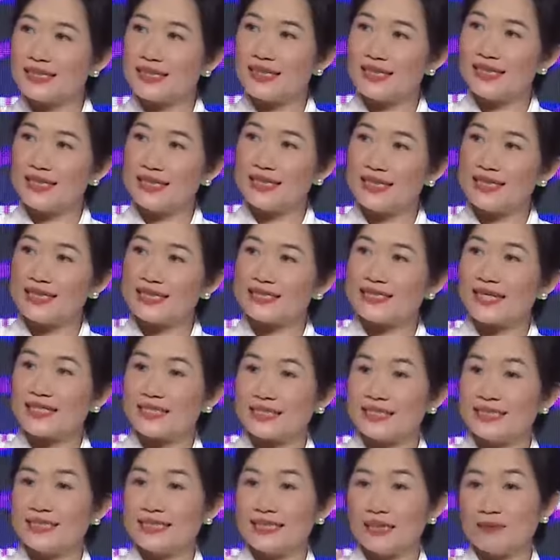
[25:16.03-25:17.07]
it, it is
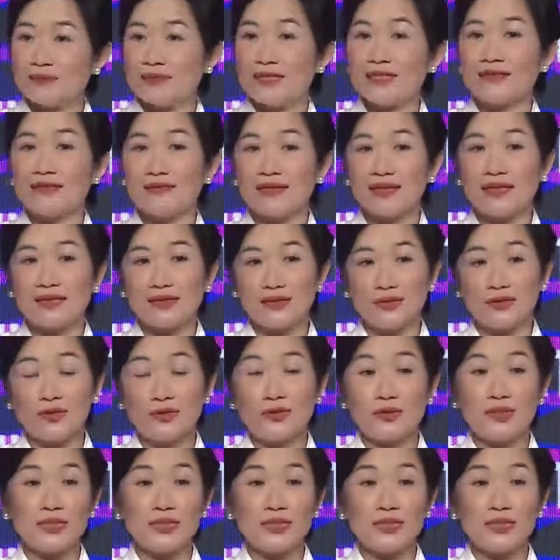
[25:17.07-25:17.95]
actually something that, you know,